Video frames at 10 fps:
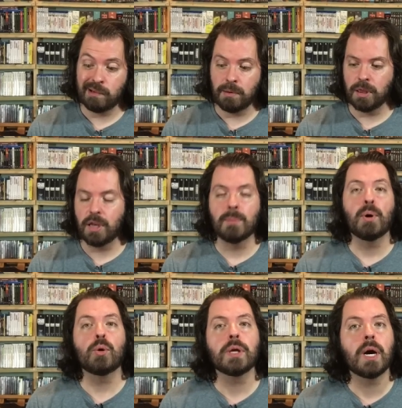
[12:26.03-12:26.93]
The
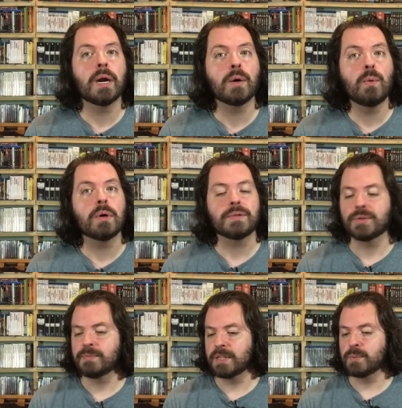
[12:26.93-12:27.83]
Napoleonic
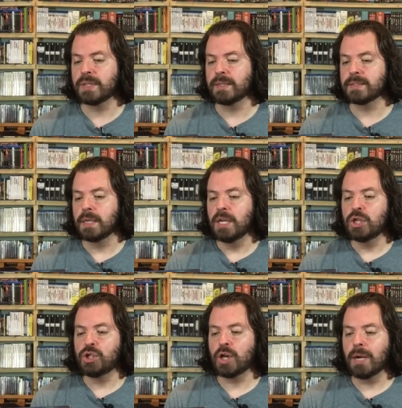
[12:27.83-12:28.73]
Wars, that's what it is.
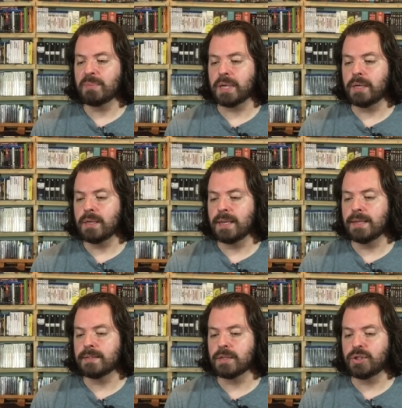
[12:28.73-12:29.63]
Sean Bean
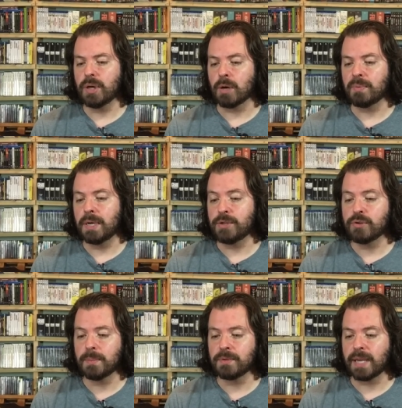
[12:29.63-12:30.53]
is Sharp, a
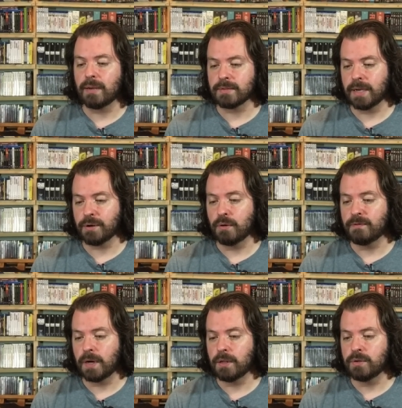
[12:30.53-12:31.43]
troubled outsider who
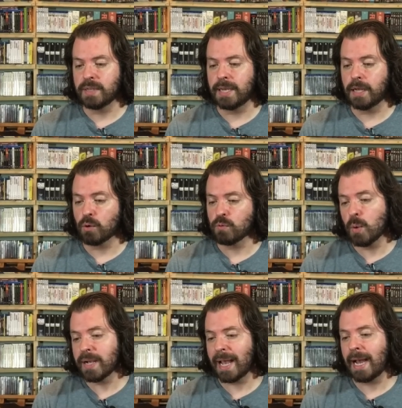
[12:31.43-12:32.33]
followed an
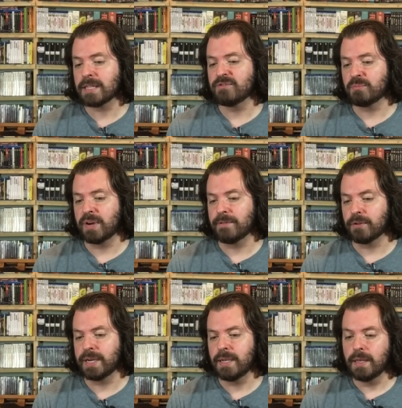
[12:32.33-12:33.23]
heroic act of
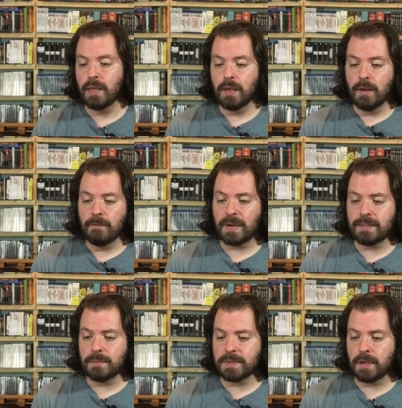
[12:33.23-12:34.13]
bravery,
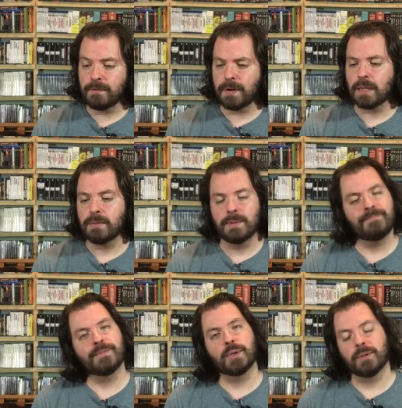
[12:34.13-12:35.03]
finds himself...
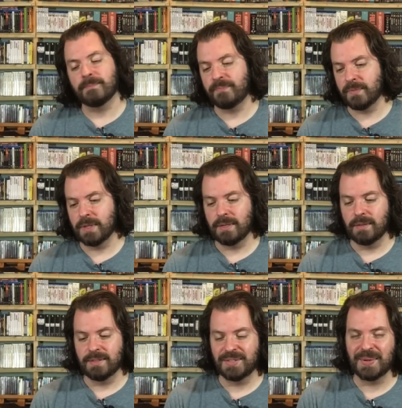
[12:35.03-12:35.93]
Hold
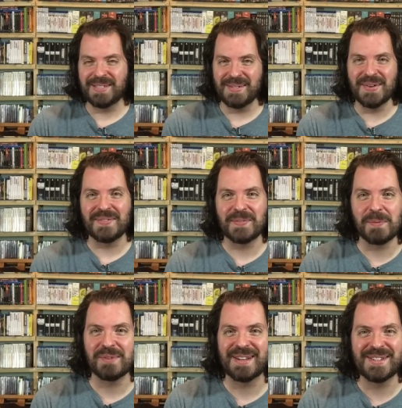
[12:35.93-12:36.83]
on. Do I do it
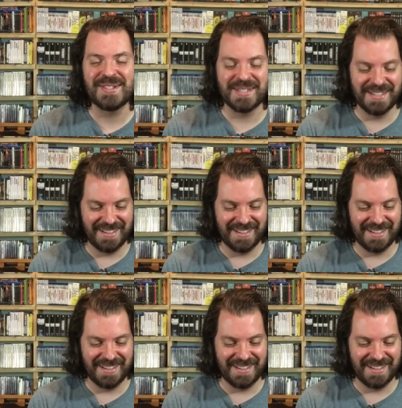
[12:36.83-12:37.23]
full British?